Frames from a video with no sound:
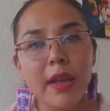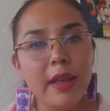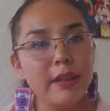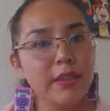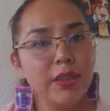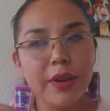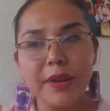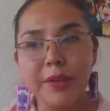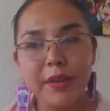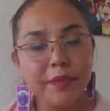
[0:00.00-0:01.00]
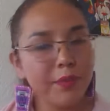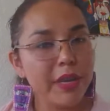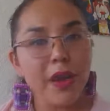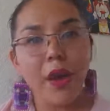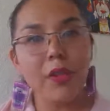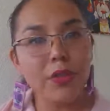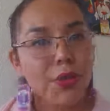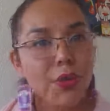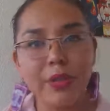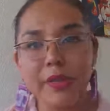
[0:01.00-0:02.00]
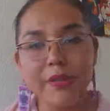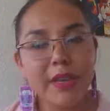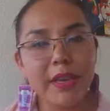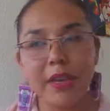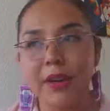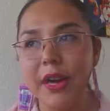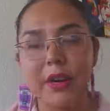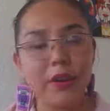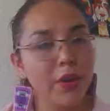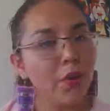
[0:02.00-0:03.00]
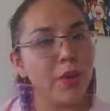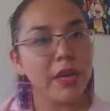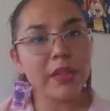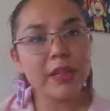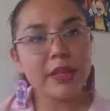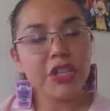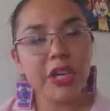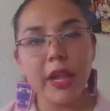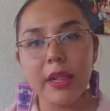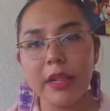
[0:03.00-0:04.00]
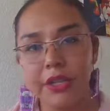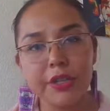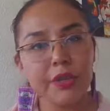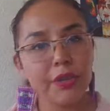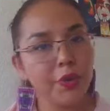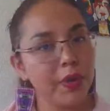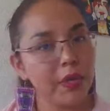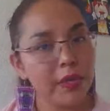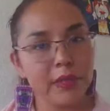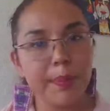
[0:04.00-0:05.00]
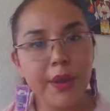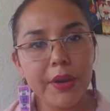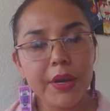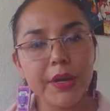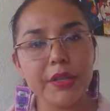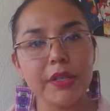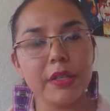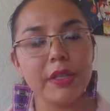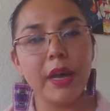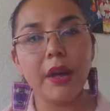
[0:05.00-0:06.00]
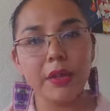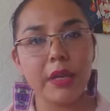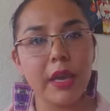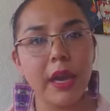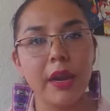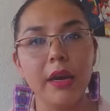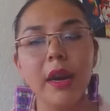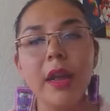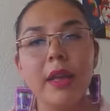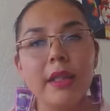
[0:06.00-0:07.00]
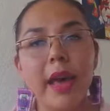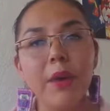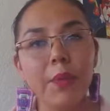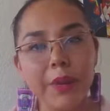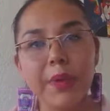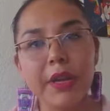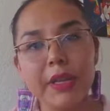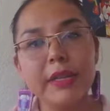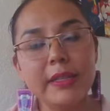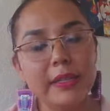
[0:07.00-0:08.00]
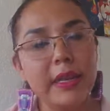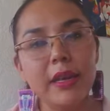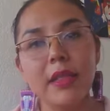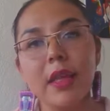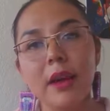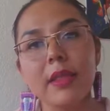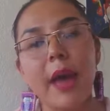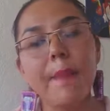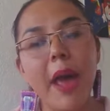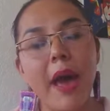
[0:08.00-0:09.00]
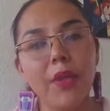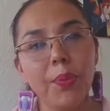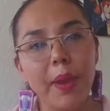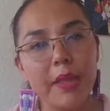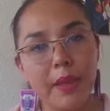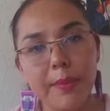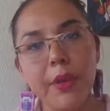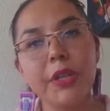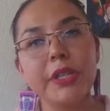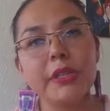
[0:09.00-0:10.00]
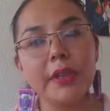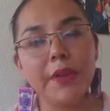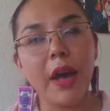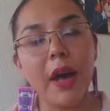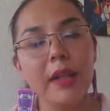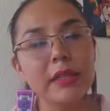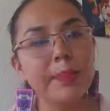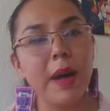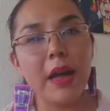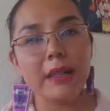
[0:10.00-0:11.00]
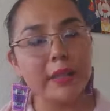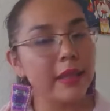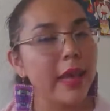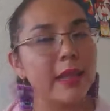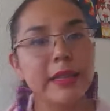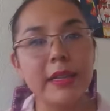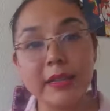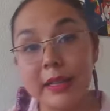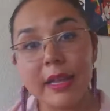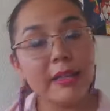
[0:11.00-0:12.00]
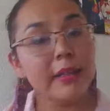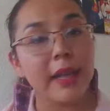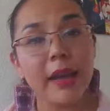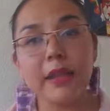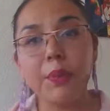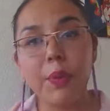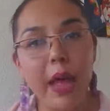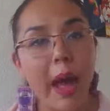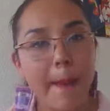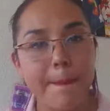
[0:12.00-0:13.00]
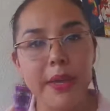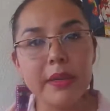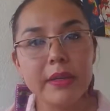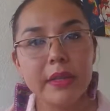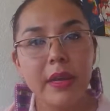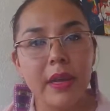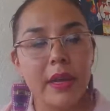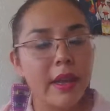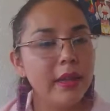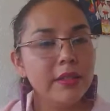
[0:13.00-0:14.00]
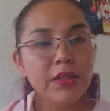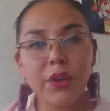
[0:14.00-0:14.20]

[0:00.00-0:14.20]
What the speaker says: And so we all knew, living here and knowing these challenges, knowing these barriers to healthcare, that we were going to see along that pathway the emergence of a hotspot, and that's exactly what happened. And so